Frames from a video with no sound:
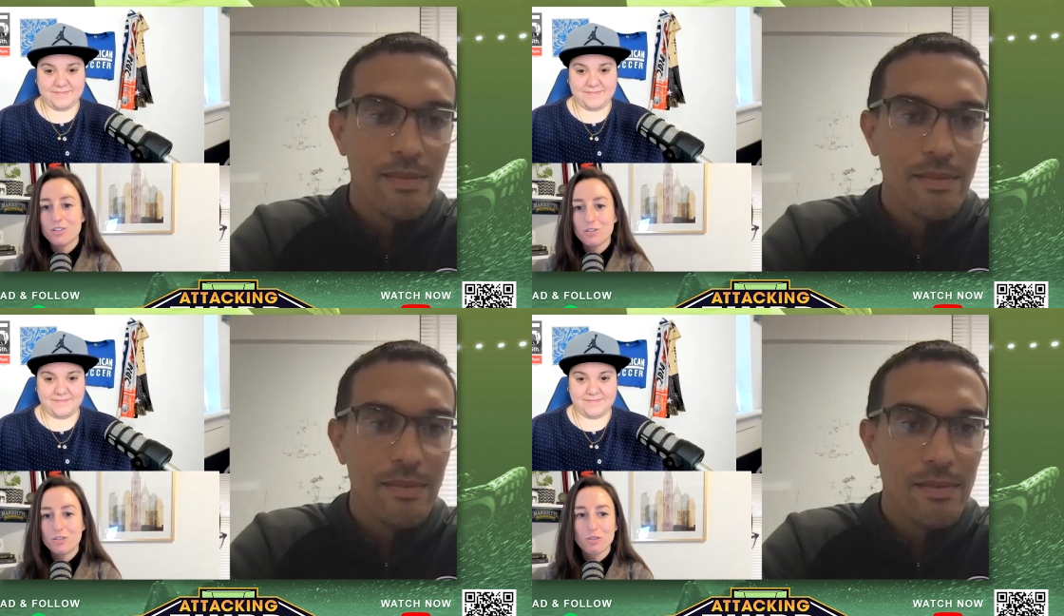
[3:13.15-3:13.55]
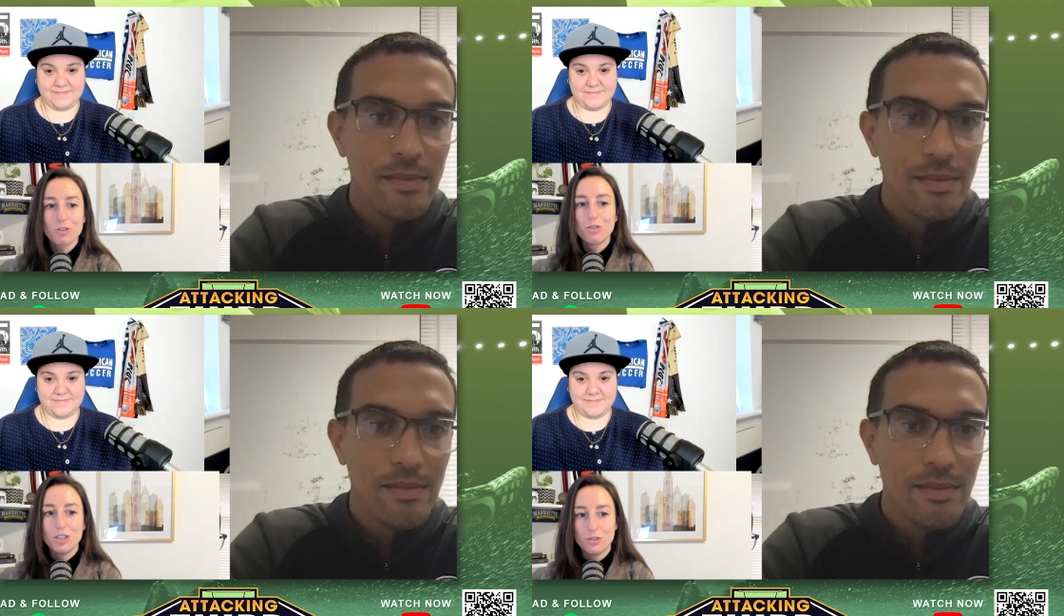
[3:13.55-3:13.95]

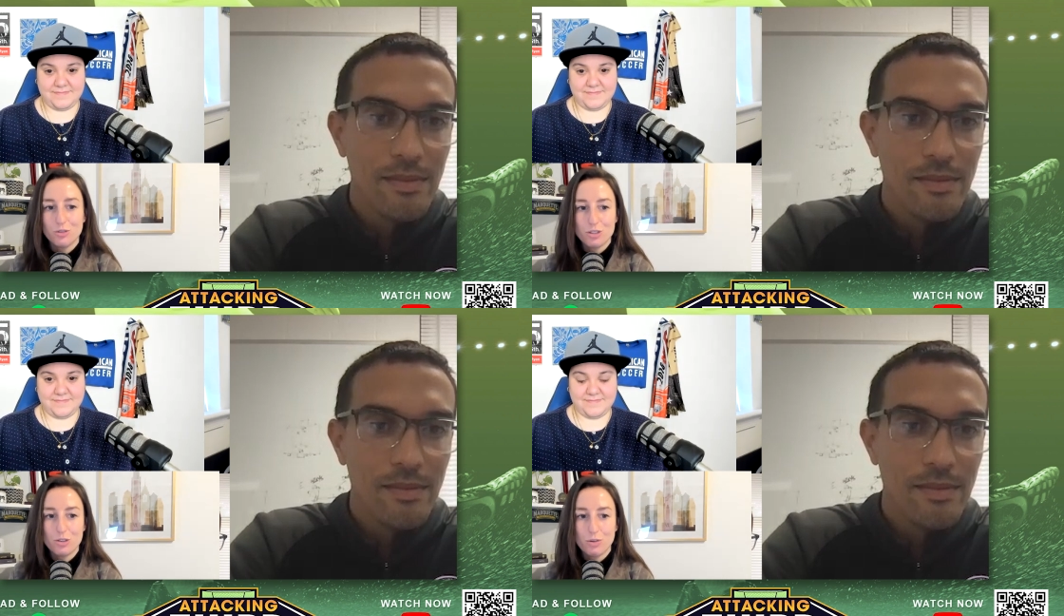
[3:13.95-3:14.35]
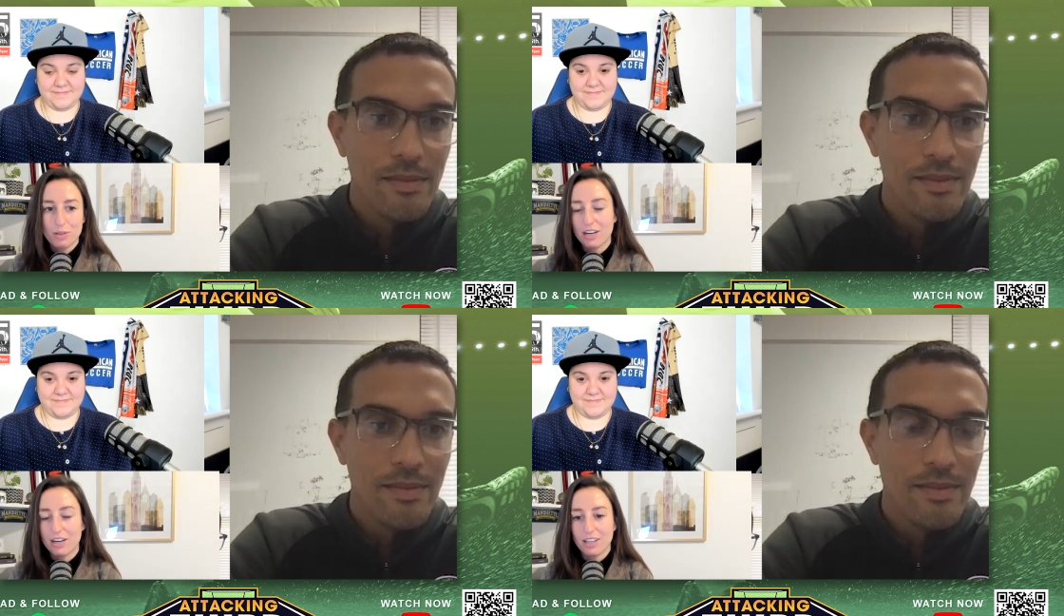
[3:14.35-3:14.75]
Speaker 1: drew you to a
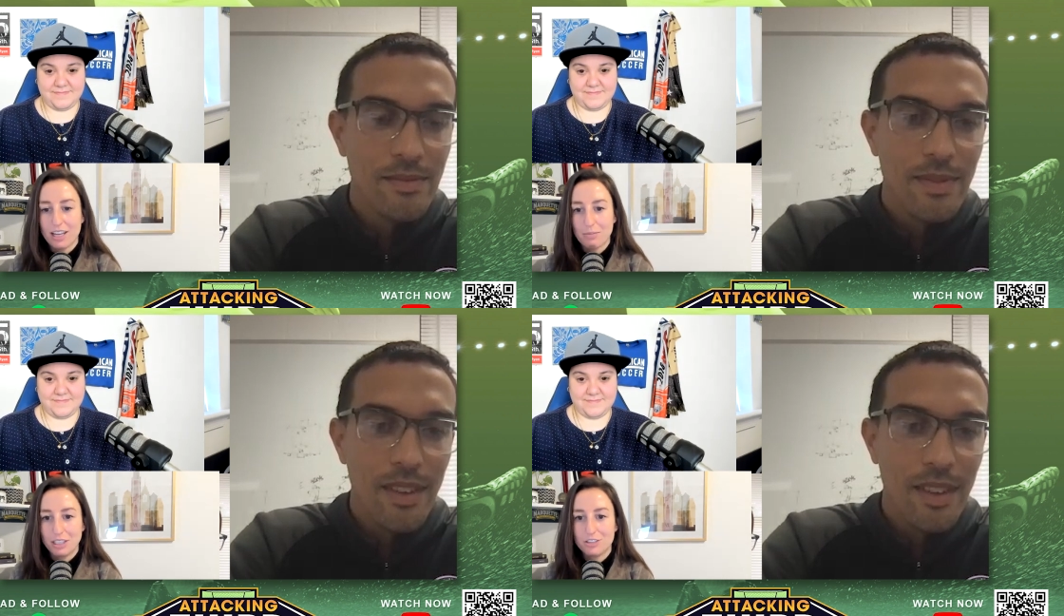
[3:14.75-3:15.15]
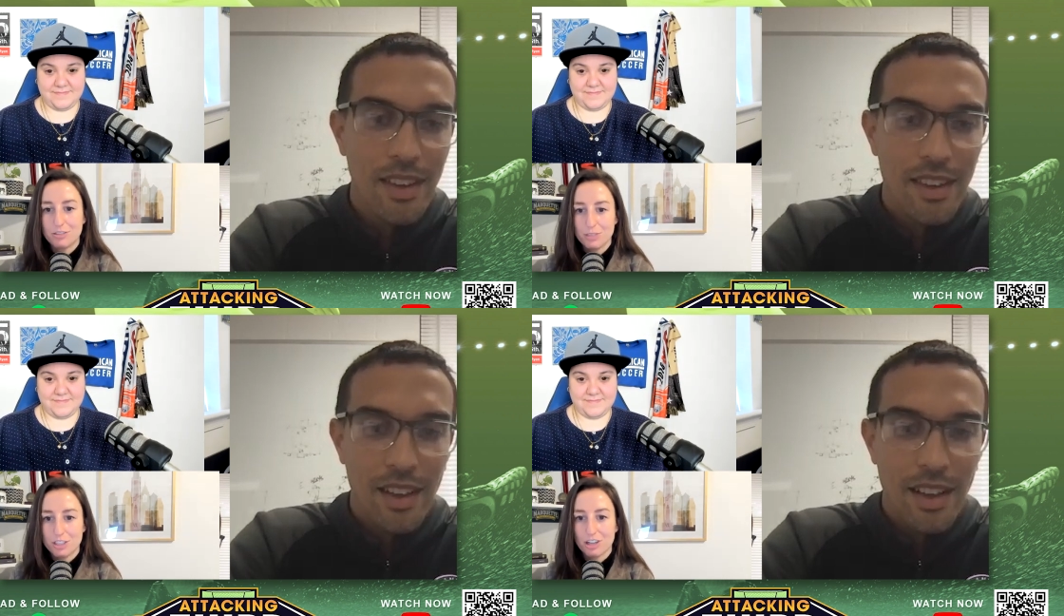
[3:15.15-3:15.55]
player like Emily
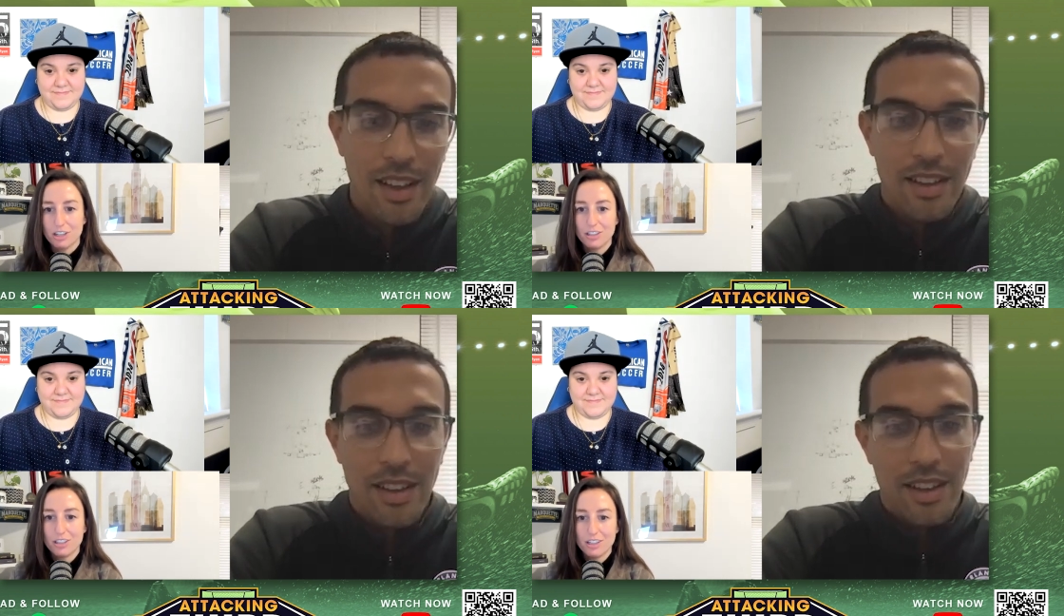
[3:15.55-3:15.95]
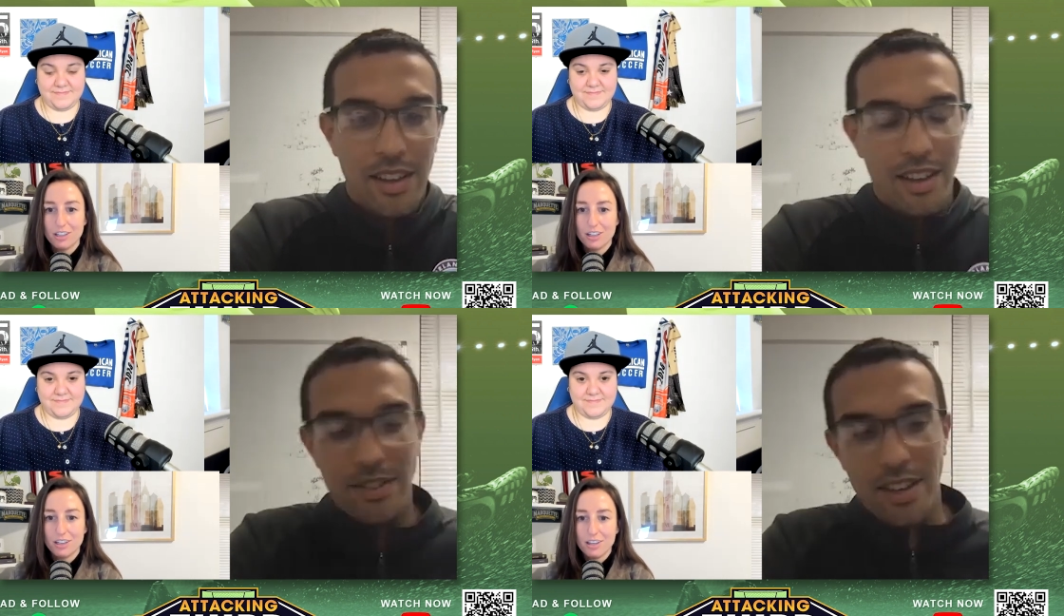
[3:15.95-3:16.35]
Madril?
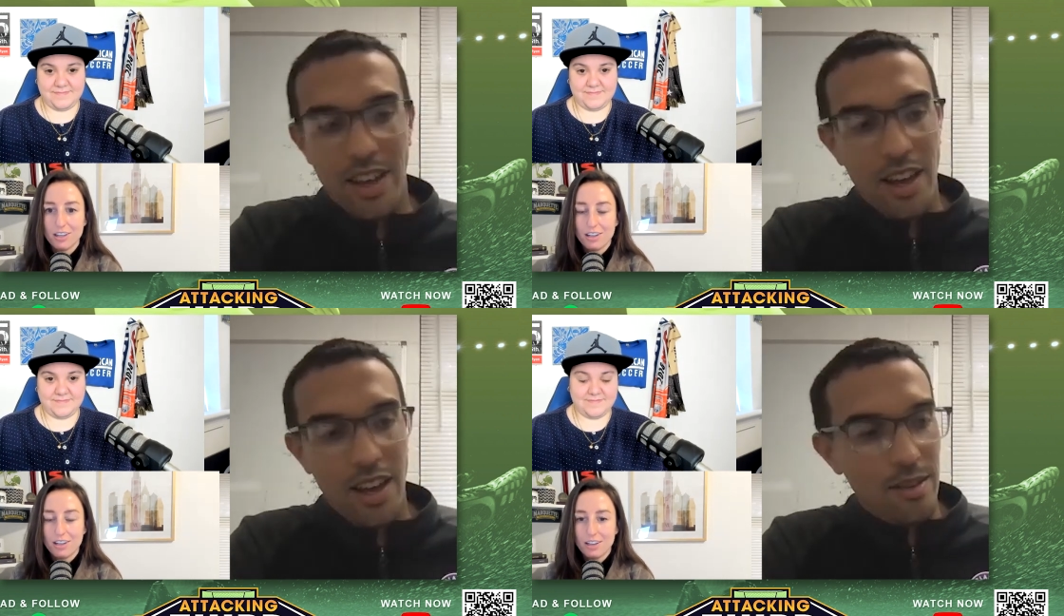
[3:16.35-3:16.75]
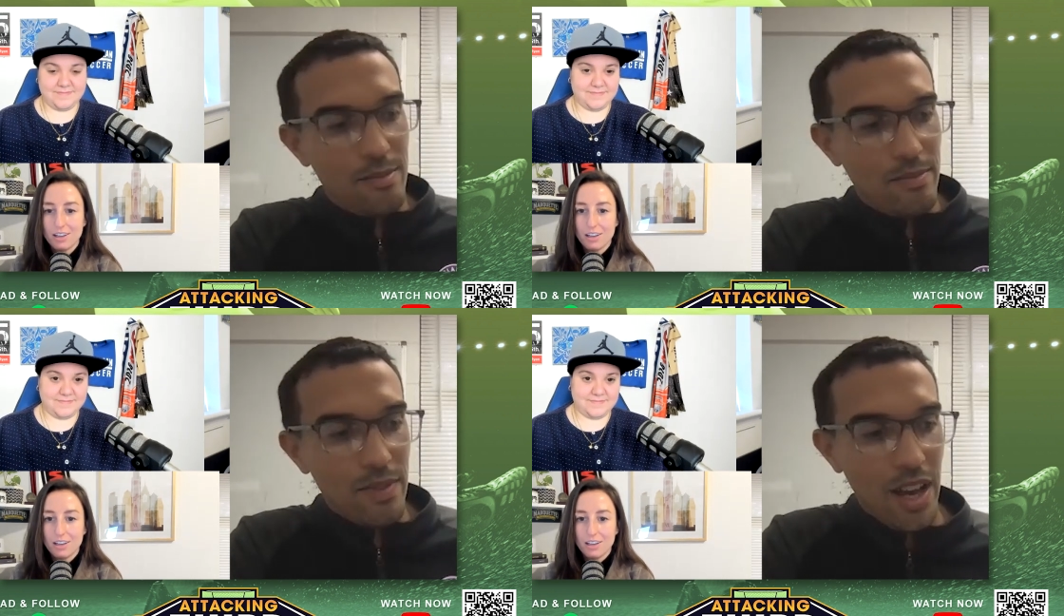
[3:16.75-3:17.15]

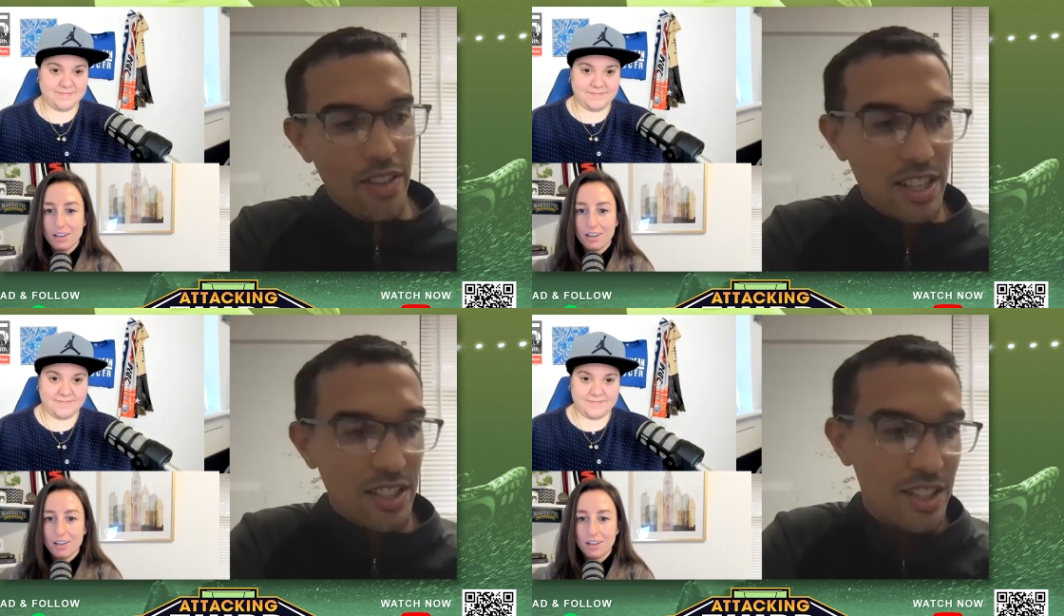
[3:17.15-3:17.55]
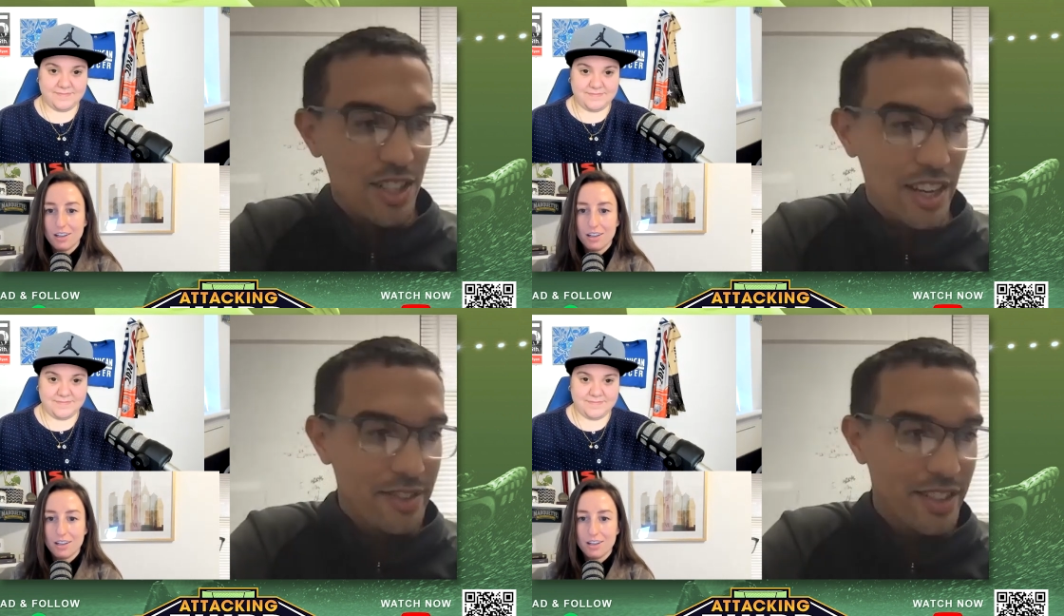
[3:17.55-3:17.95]
Speaker 2: Um, I think
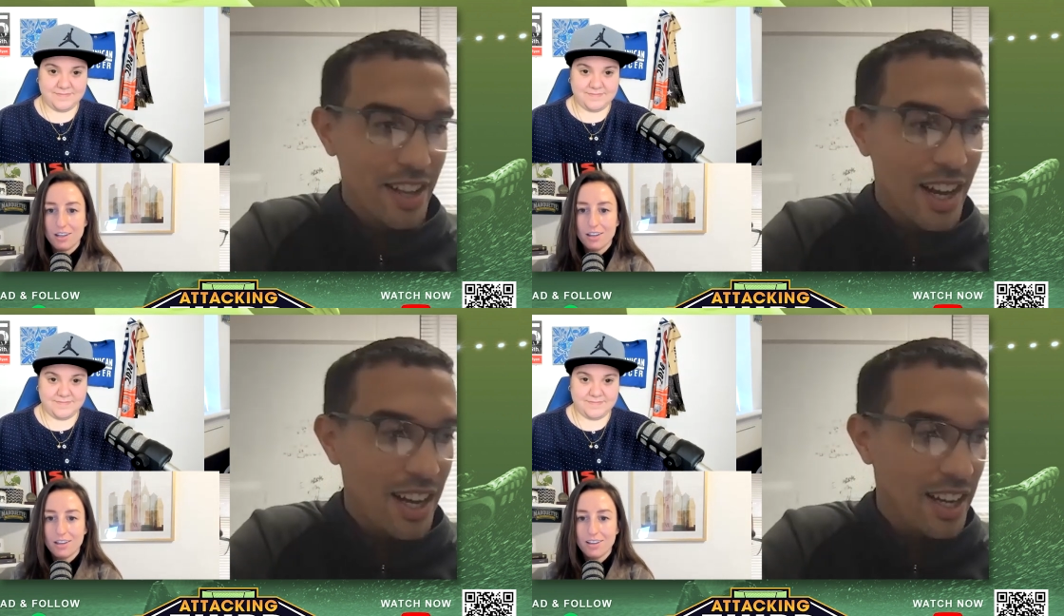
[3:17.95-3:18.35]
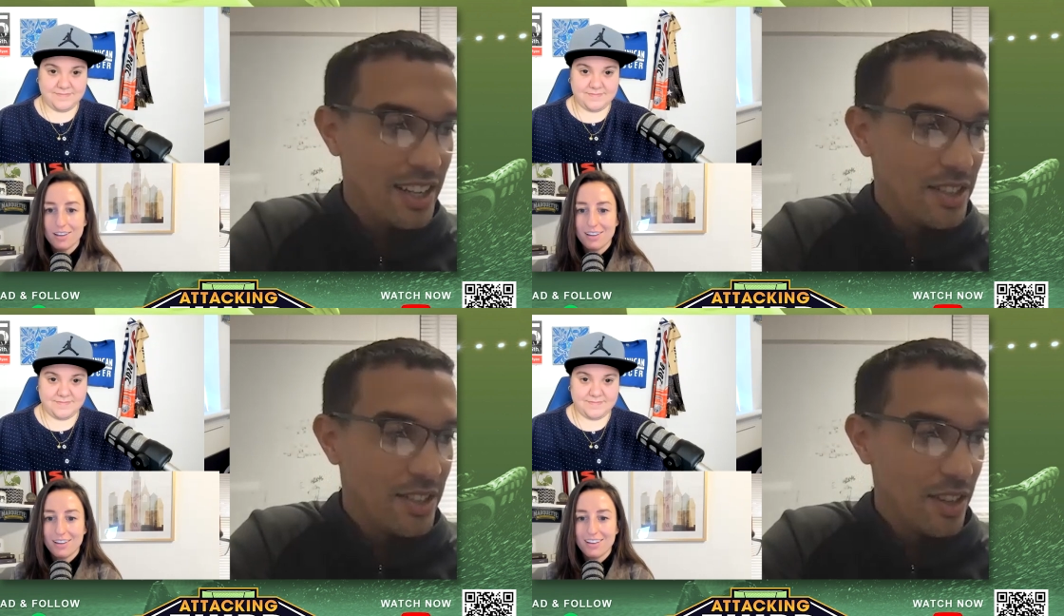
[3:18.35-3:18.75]
since I
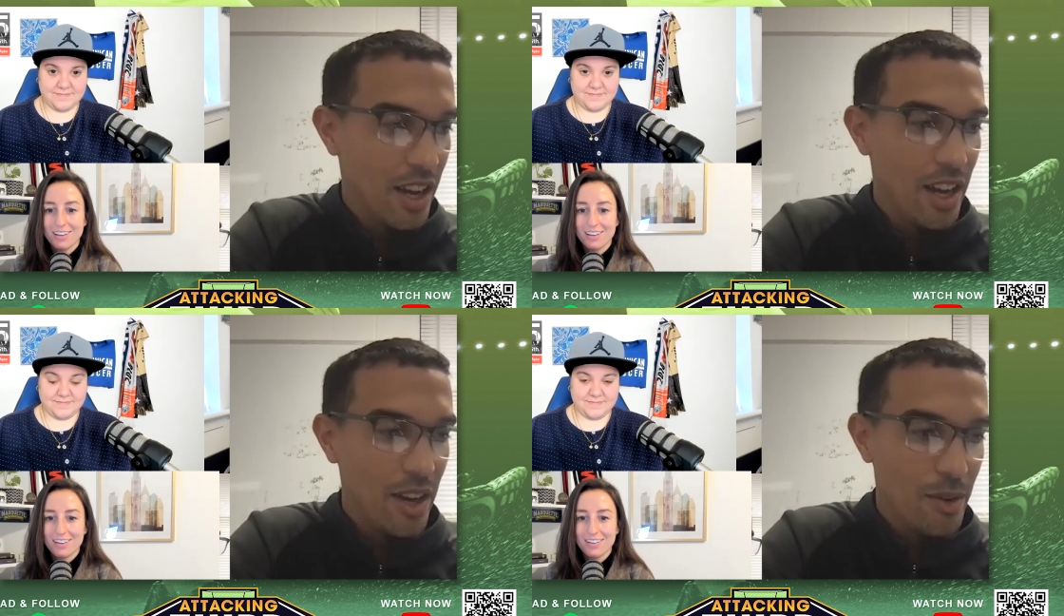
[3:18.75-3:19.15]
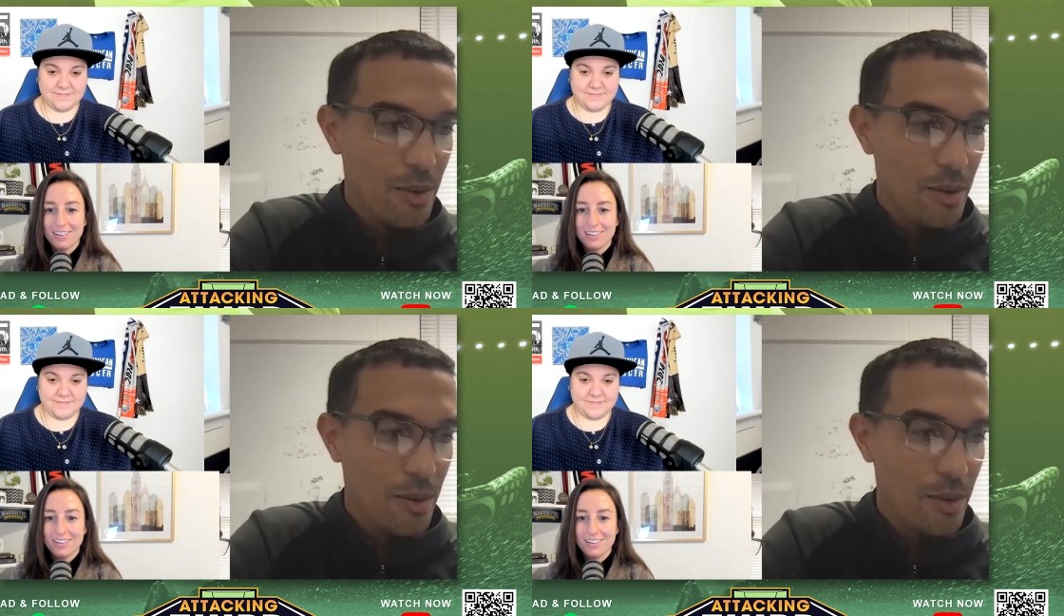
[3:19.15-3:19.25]
started uh,